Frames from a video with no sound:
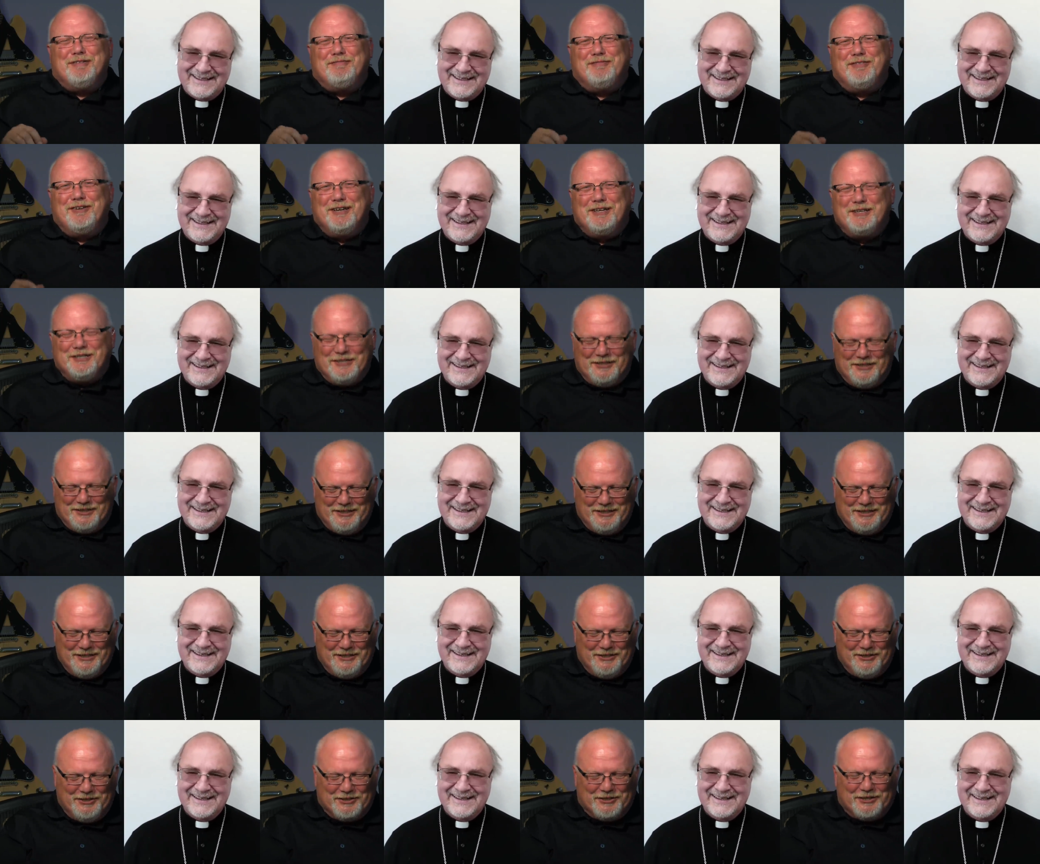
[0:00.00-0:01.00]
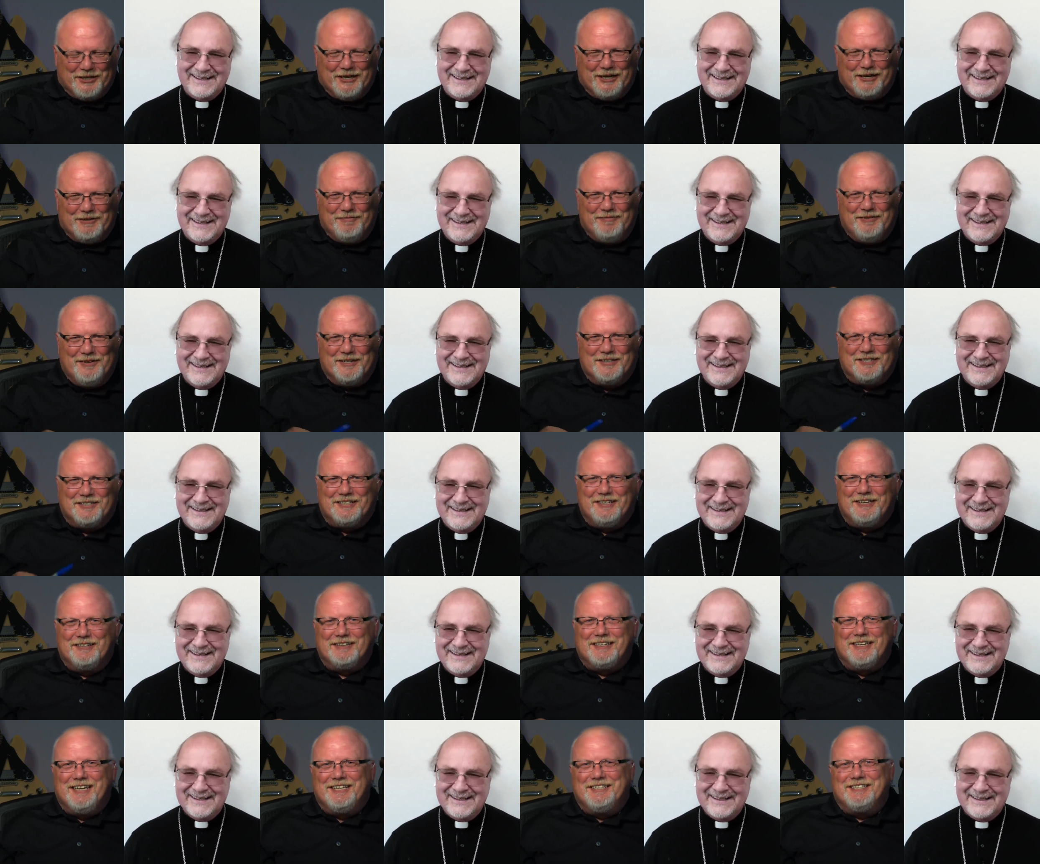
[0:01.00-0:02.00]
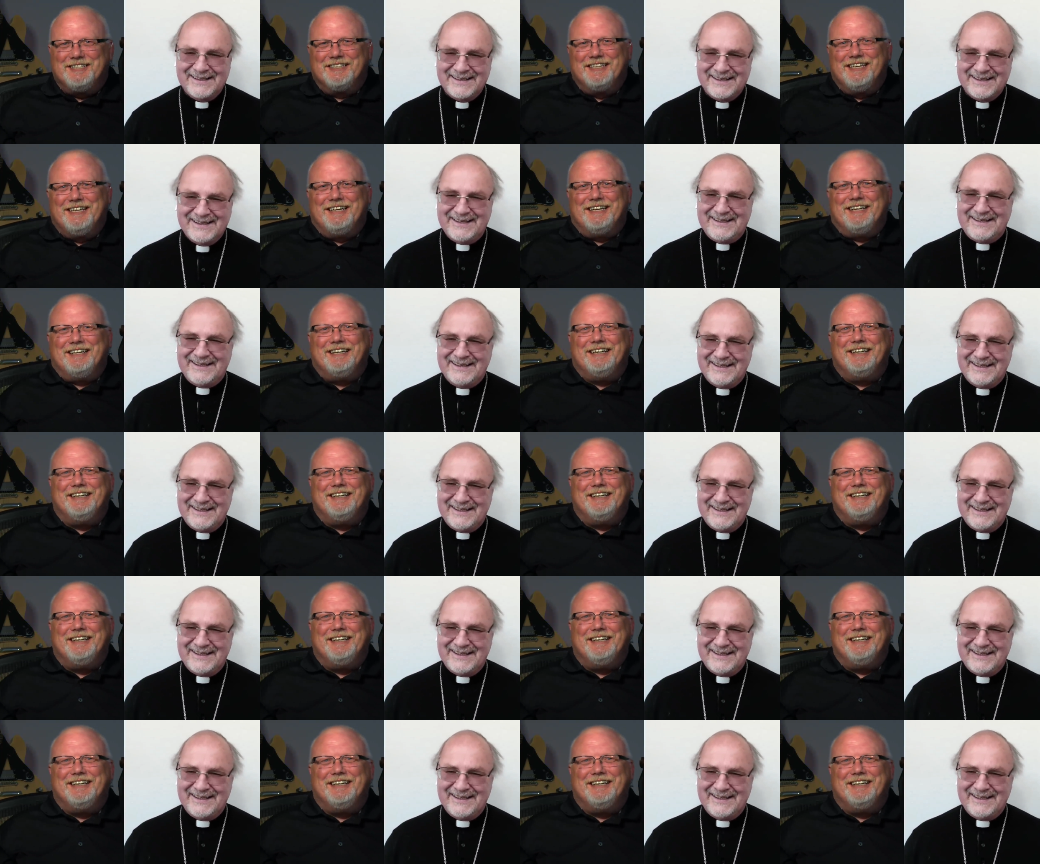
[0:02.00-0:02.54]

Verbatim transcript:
Speaker 1: my friend. Get your car fixed, and I'll catch you later.